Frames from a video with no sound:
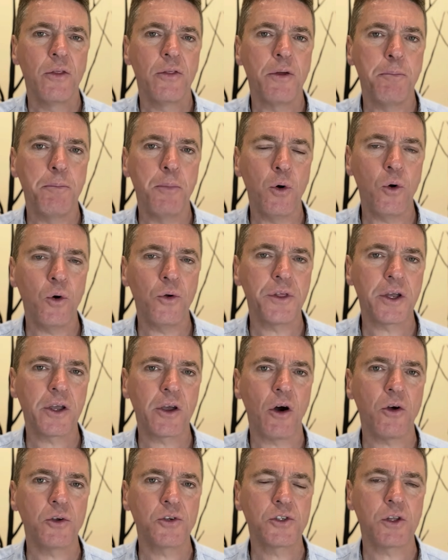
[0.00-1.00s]
the more the
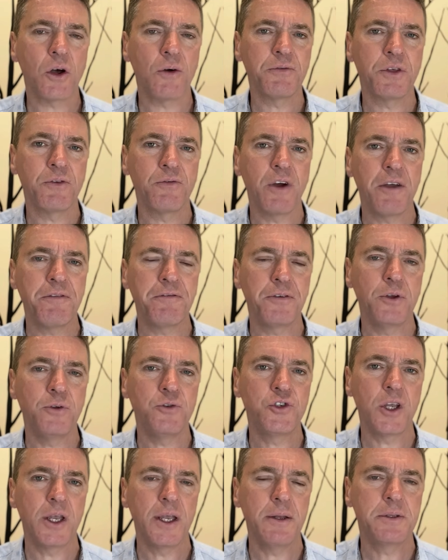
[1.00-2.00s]
cost of the
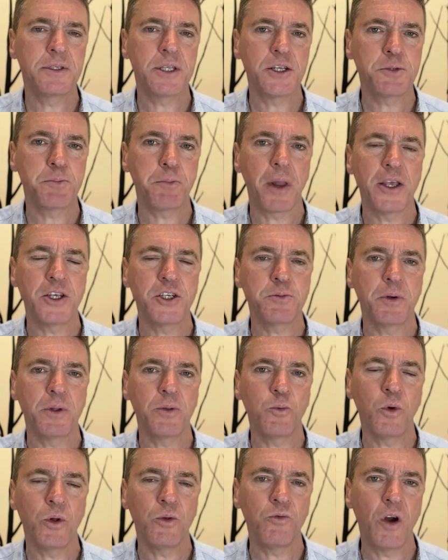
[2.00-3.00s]
refugee
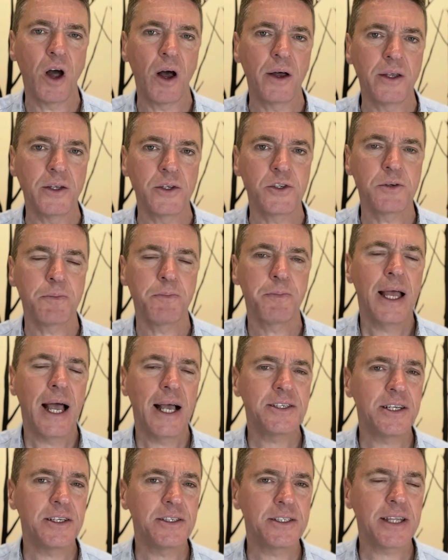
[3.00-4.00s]
displacement will rise.
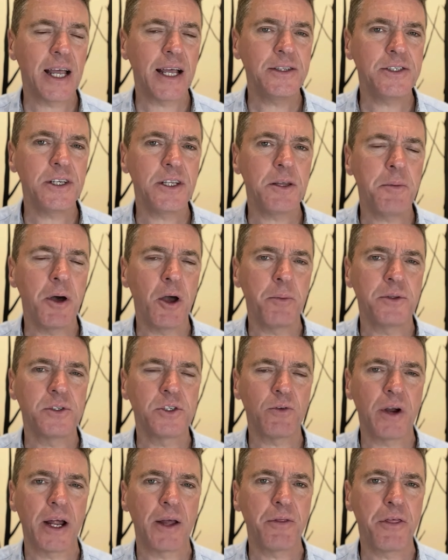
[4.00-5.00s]
As it stands at the moment,
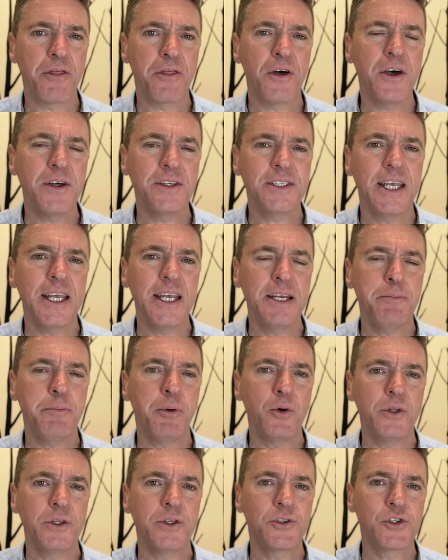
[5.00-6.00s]
around
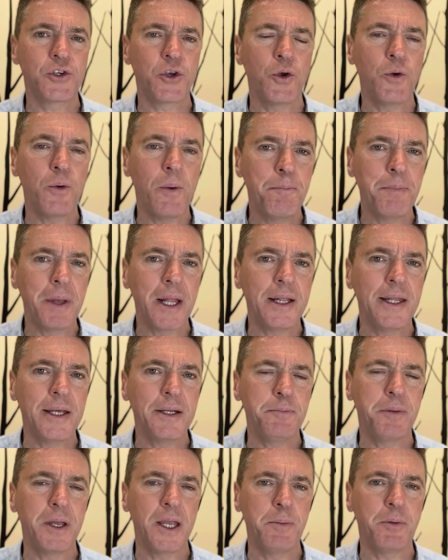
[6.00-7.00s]
13.2
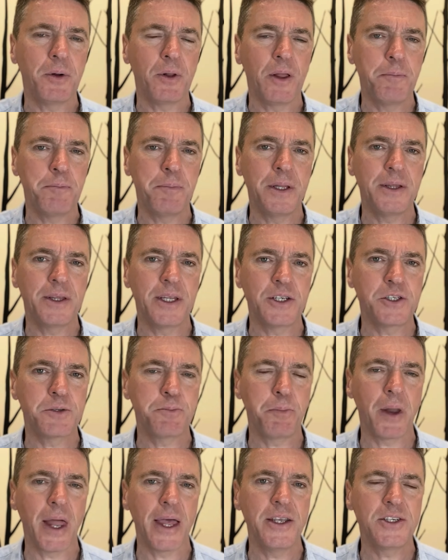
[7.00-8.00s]
million people have been
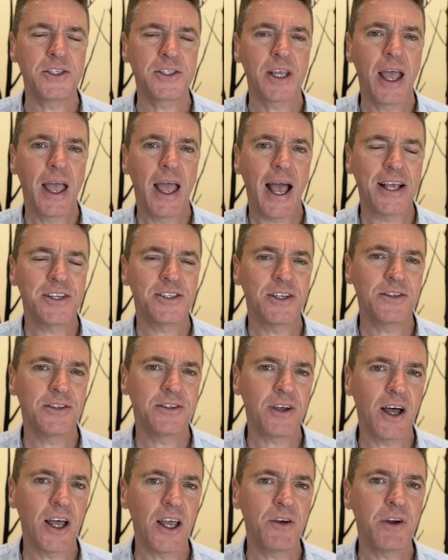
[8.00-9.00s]
displaced as a
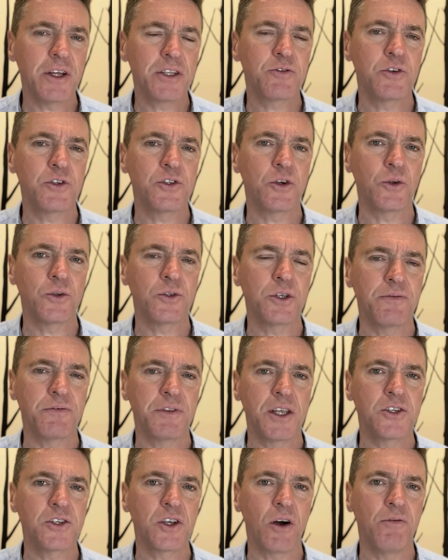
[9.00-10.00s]
direct result of
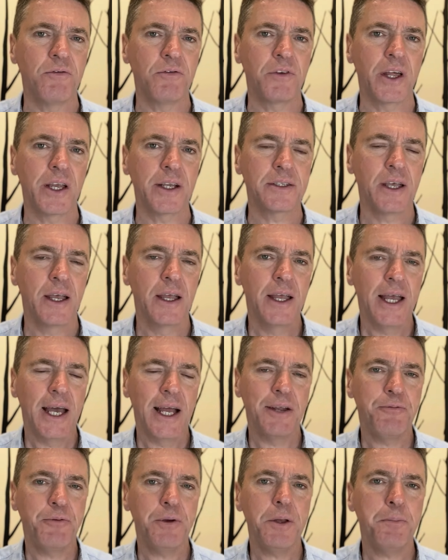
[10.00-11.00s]
this conflict.
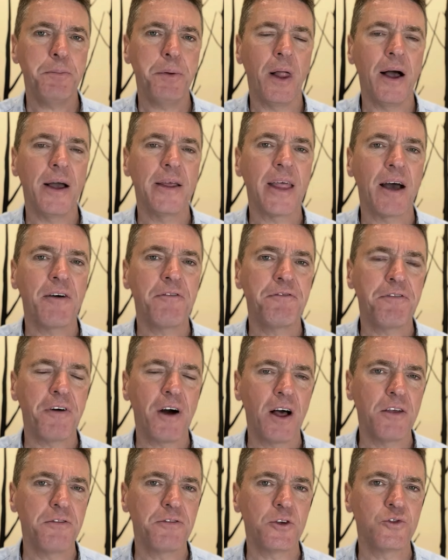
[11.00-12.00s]
And if we apply that
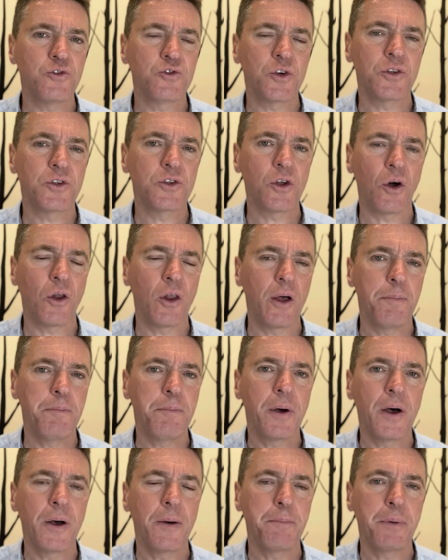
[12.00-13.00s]
$500
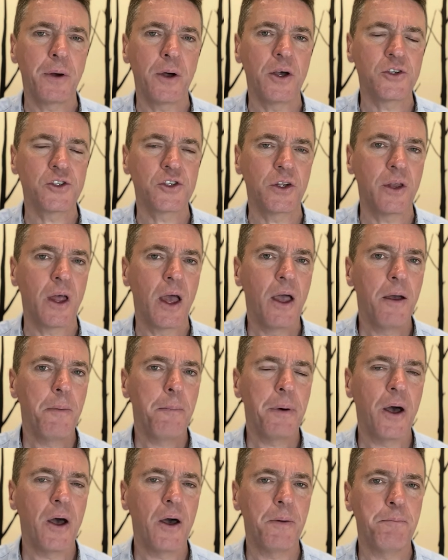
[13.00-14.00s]
per person
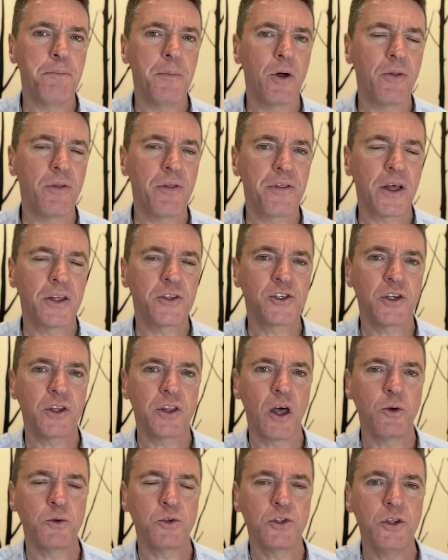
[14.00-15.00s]
per month to
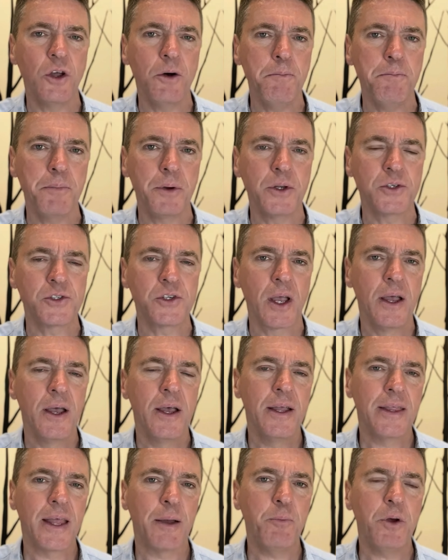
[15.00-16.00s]
those numbers,
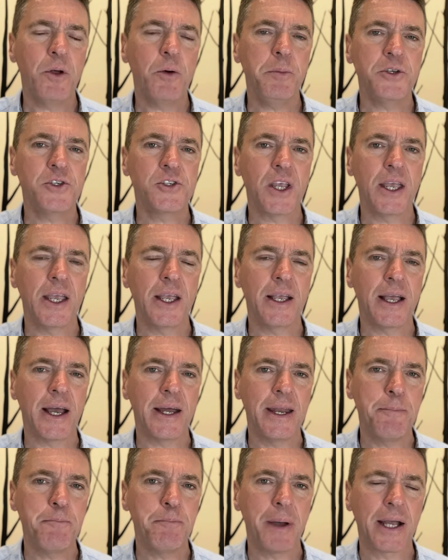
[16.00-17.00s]
then we'll be seeing
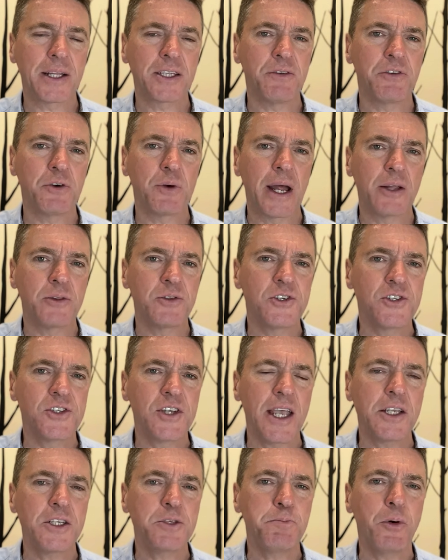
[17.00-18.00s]
an impact of around
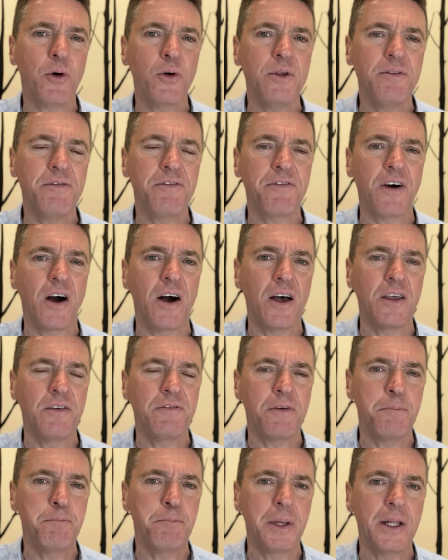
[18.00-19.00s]

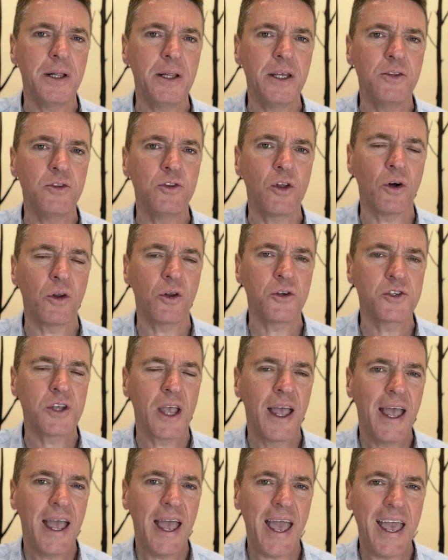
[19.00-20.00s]
$6.5 billion
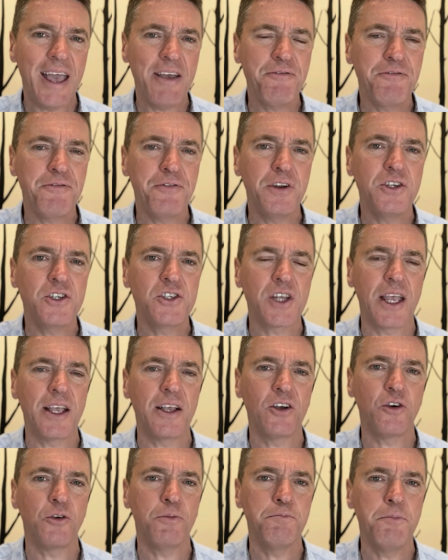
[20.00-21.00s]
every
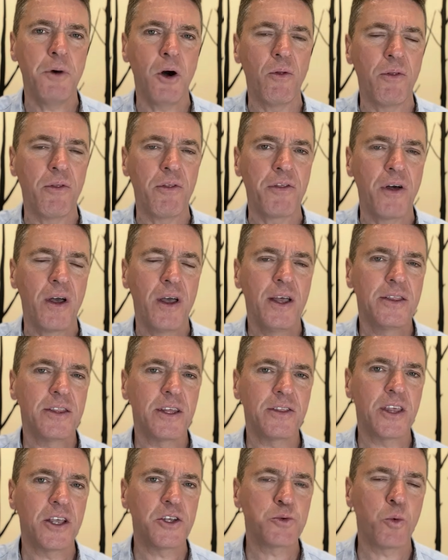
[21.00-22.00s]
single month
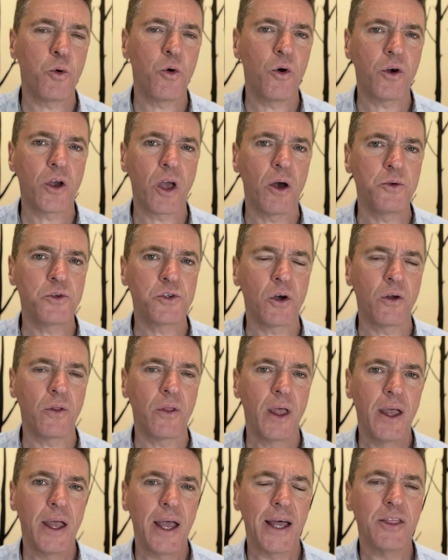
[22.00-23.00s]
that this war goes on.
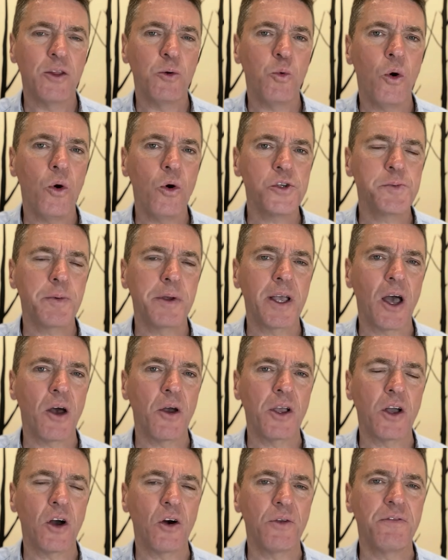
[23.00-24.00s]
And the war's been
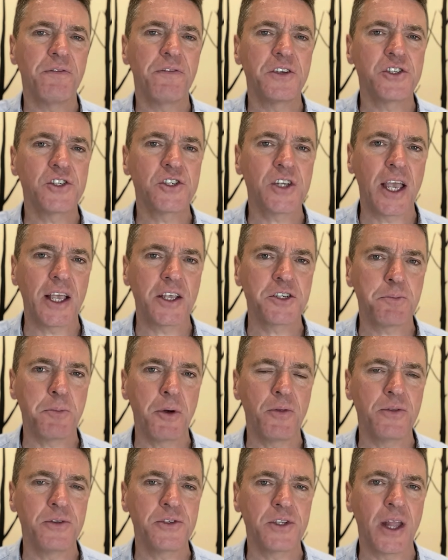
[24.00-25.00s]
going on for 6
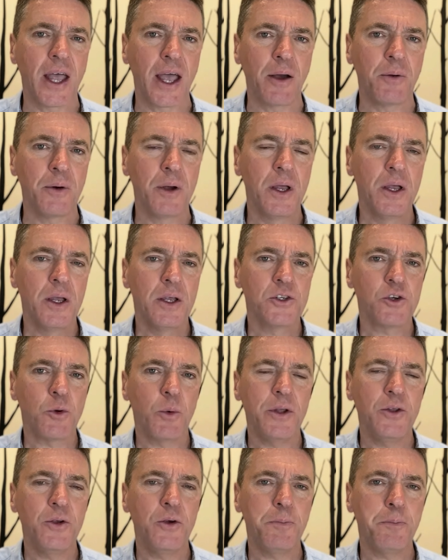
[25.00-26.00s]
months now. So when you